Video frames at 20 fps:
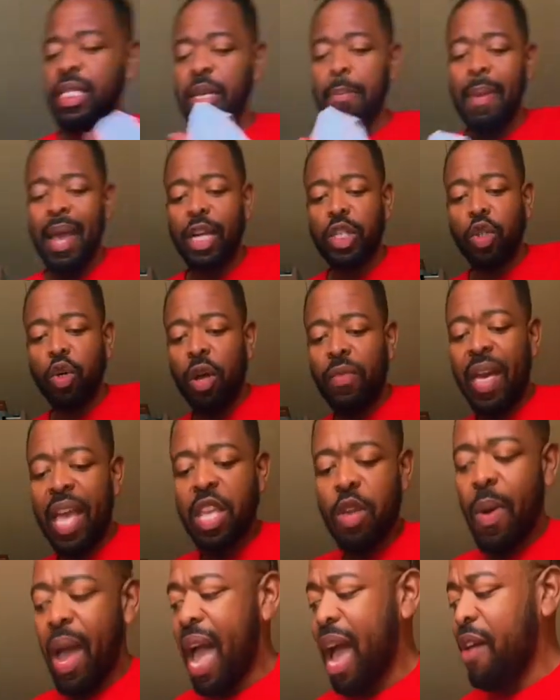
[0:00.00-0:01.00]
to make sure
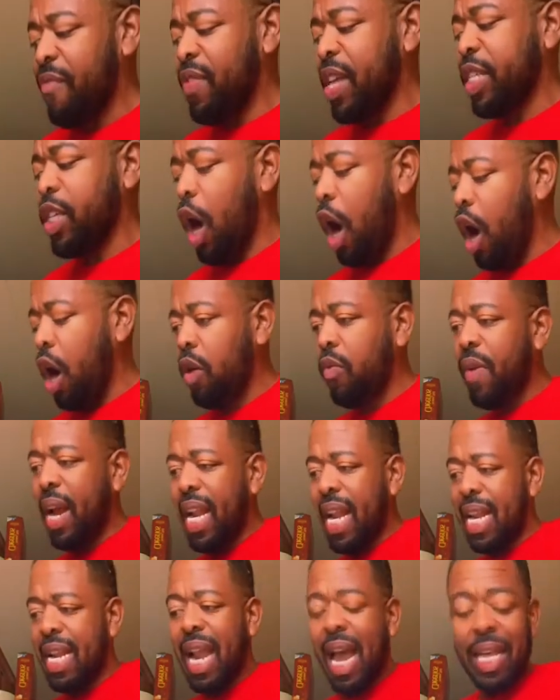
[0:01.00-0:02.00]
that you have this
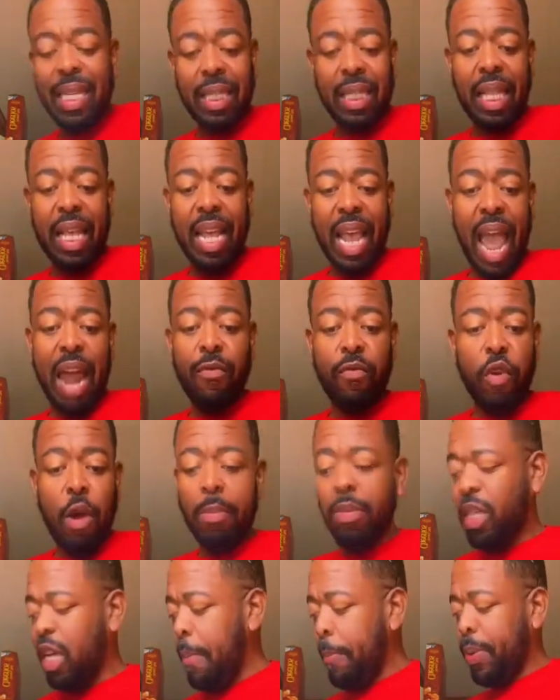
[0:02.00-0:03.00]
already nicely at
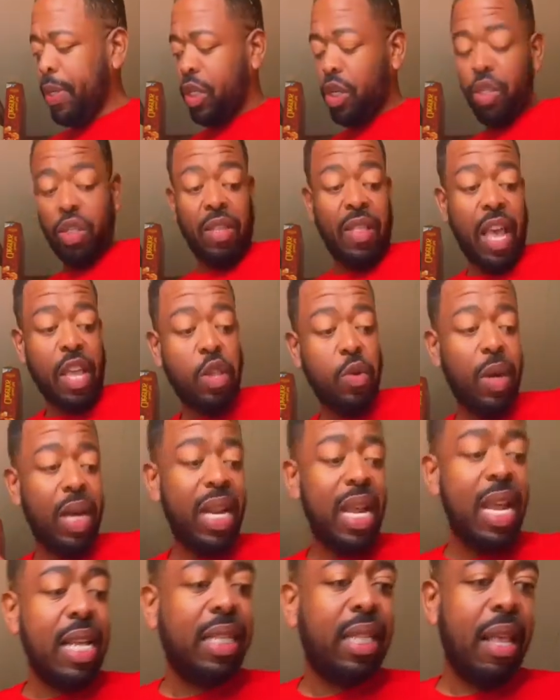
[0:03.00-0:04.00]
room temperature so that you
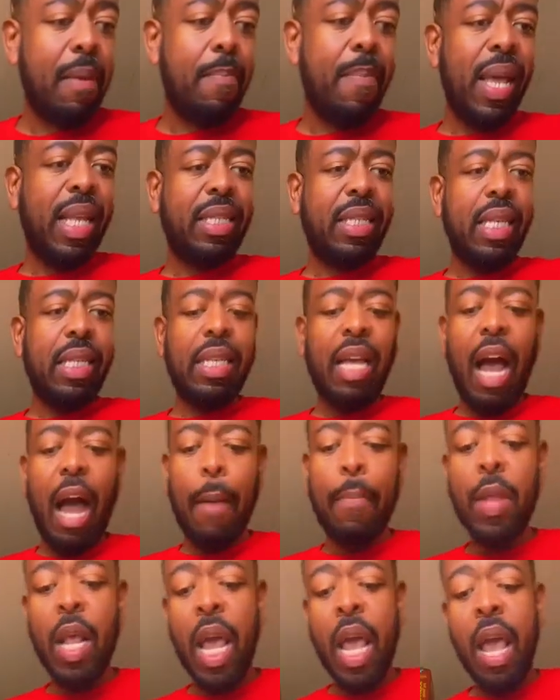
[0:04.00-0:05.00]
can easily mix this
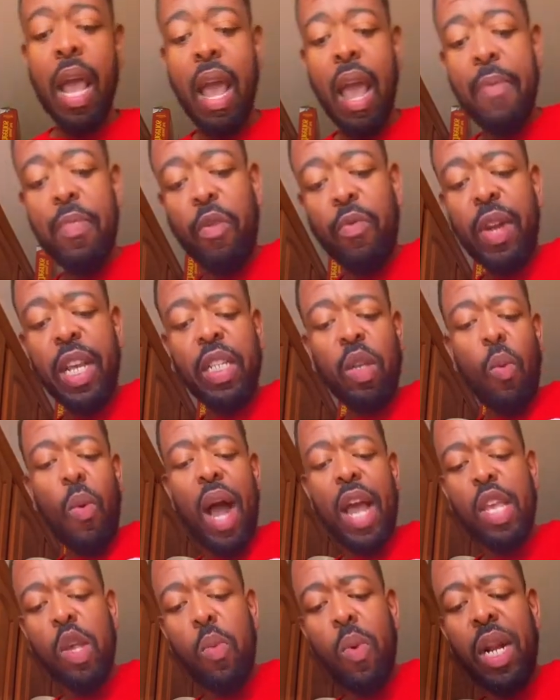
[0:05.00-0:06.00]
up. And the reason
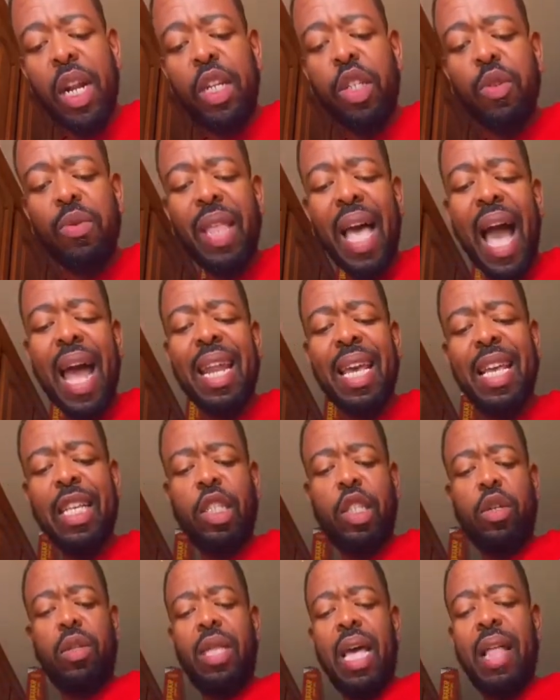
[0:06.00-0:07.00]
why you want to do that is
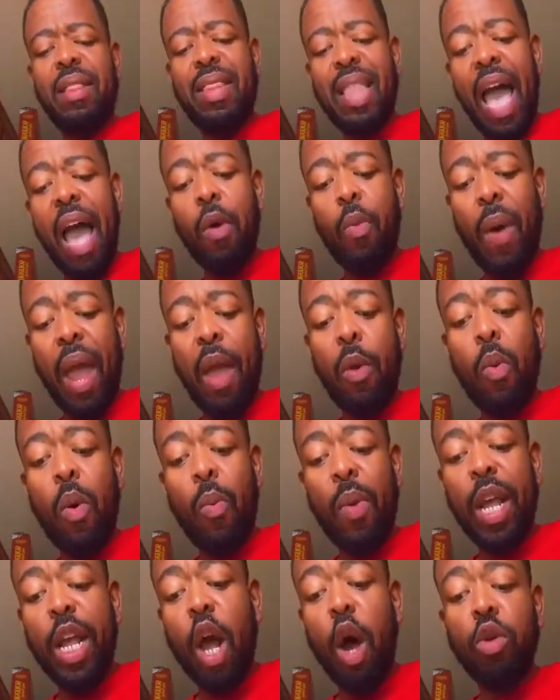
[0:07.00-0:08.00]
so that way when
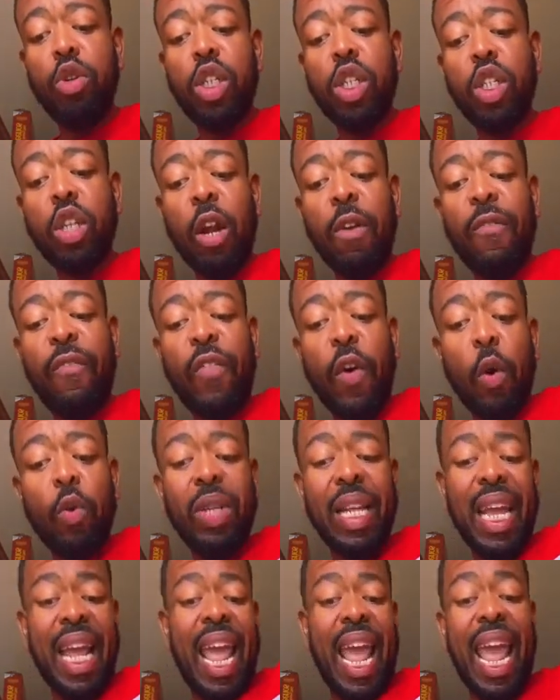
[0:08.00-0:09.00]
we go to start
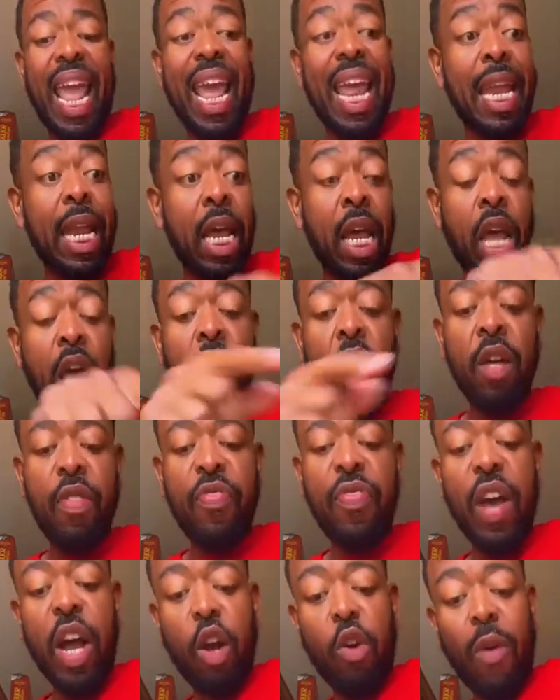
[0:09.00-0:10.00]
folding in
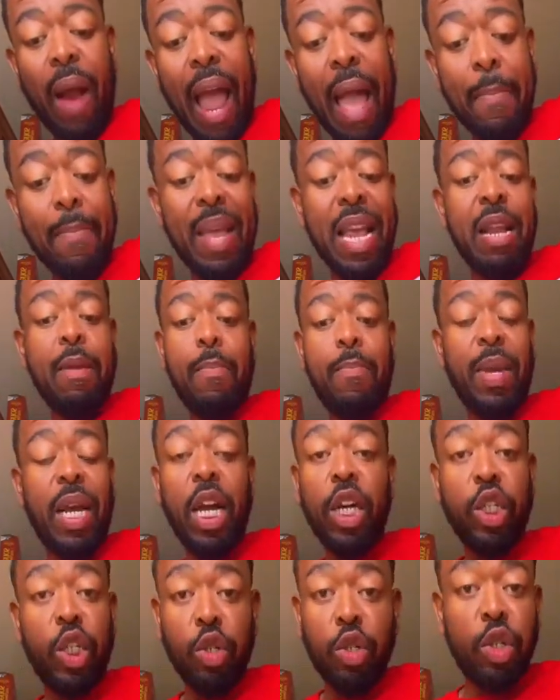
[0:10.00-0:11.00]
the crab meat,
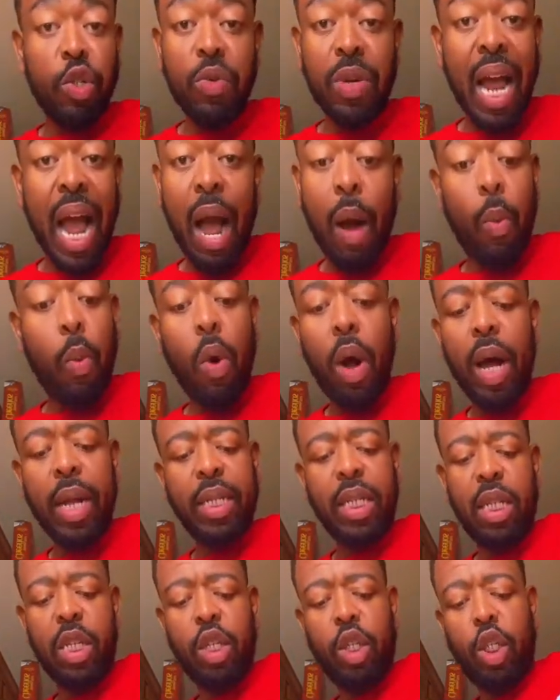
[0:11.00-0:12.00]
because you do not
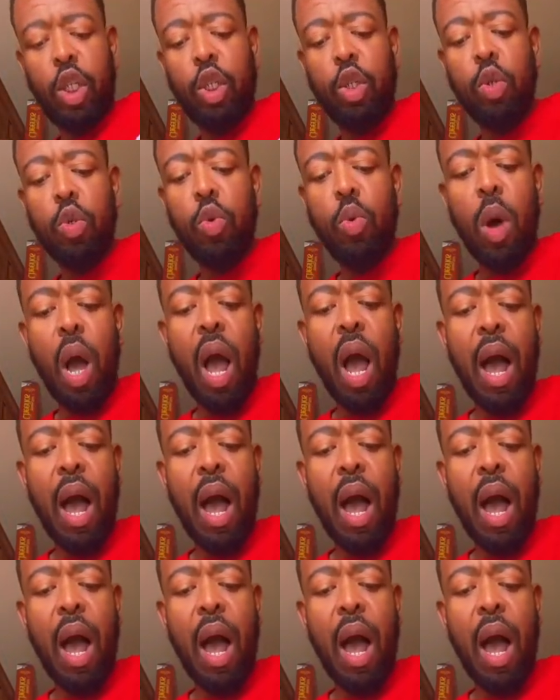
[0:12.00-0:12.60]
want to